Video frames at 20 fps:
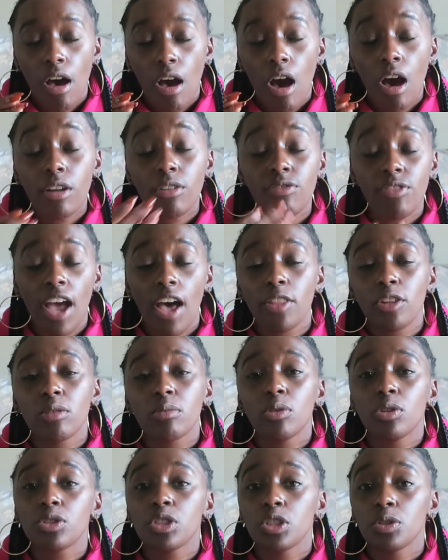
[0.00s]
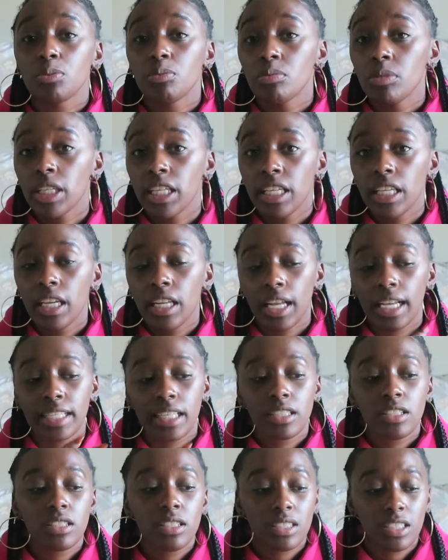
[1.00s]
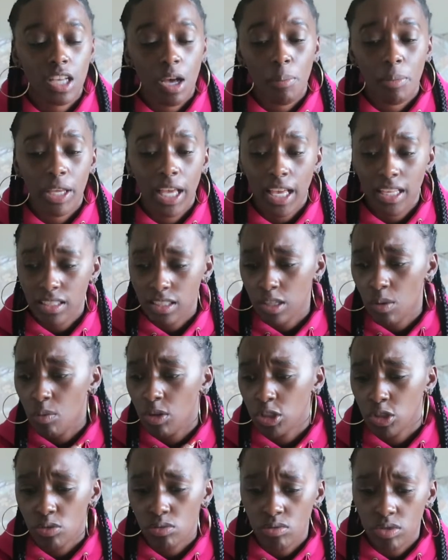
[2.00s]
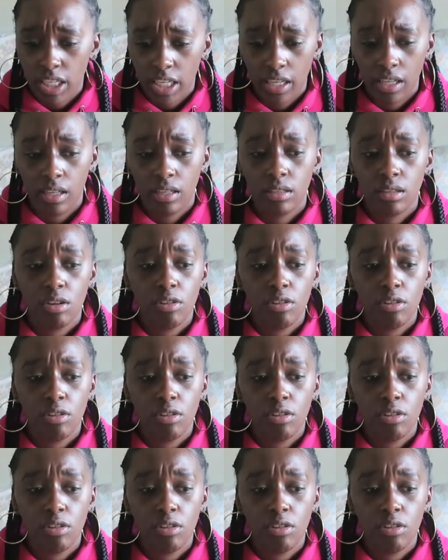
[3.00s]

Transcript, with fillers: unfathomable to me and I guess this is coming as someone who can